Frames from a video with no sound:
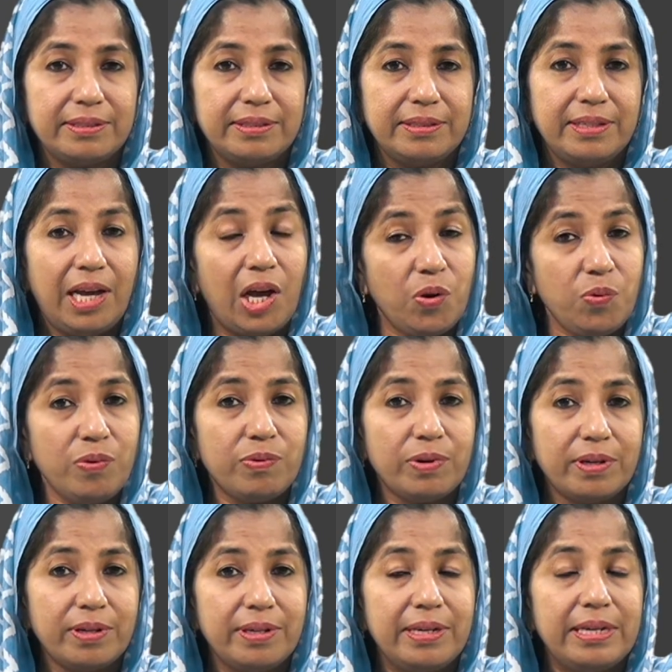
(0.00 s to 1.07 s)
However,
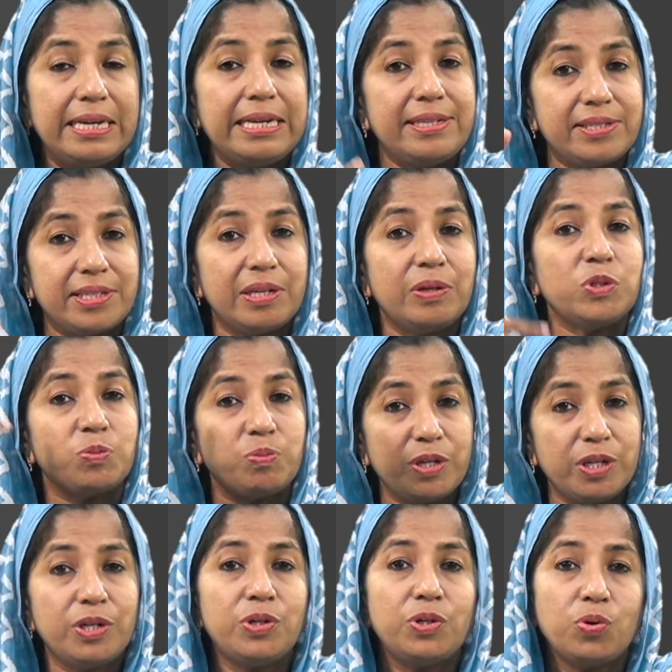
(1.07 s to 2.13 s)
it serves
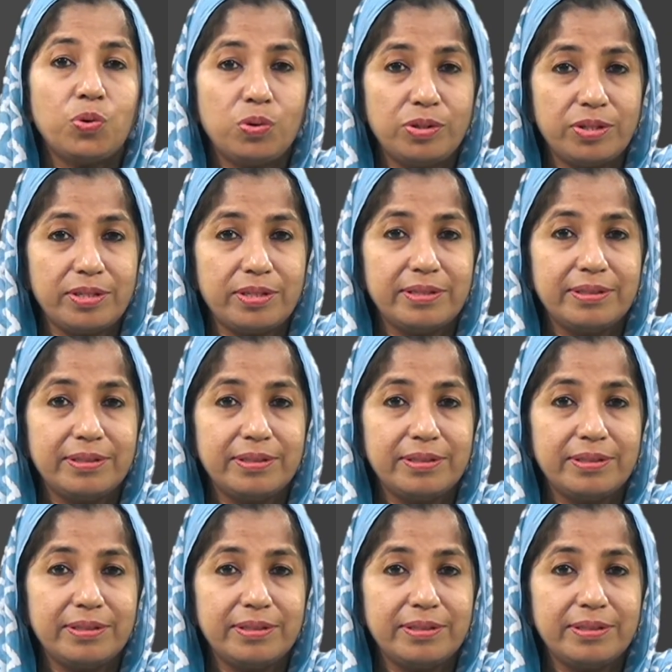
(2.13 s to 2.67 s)
bigger roles.